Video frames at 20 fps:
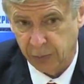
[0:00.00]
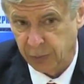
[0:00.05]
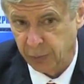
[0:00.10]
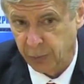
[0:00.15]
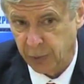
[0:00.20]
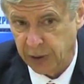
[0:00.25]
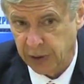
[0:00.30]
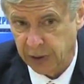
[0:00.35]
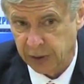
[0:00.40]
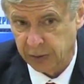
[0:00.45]
we
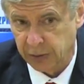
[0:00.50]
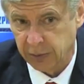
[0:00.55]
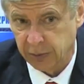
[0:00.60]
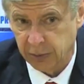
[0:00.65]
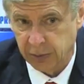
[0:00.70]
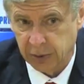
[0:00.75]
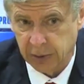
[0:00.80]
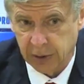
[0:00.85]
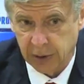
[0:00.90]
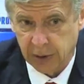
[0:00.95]
were a
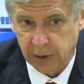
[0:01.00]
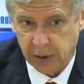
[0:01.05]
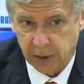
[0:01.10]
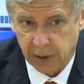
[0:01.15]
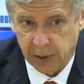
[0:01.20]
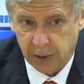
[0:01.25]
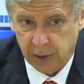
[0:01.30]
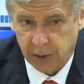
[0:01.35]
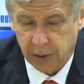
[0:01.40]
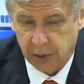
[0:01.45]

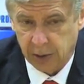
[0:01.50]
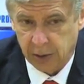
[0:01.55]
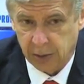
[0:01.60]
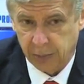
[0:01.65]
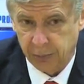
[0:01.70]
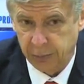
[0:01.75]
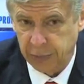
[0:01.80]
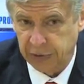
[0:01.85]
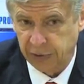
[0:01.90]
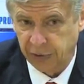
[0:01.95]

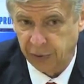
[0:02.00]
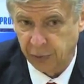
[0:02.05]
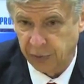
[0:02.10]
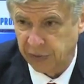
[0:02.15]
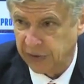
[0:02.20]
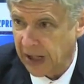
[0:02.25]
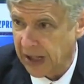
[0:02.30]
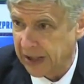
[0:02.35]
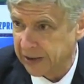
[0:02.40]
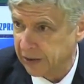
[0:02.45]
bit
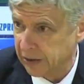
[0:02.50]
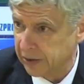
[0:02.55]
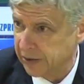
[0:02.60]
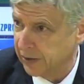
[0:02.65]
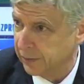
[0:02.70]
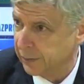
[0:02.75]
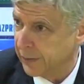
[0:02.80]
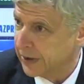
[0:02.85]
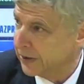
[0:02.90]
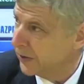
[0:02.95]
suicidal
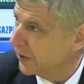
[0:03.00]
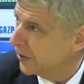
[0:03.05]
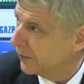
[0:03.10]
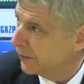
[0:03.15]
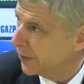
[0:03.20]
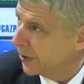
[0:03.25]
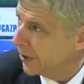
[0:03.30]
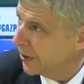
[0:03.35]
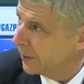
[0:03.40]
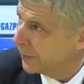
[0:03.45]

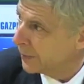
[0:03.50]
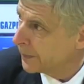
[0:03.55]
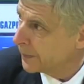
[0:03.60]
defensively.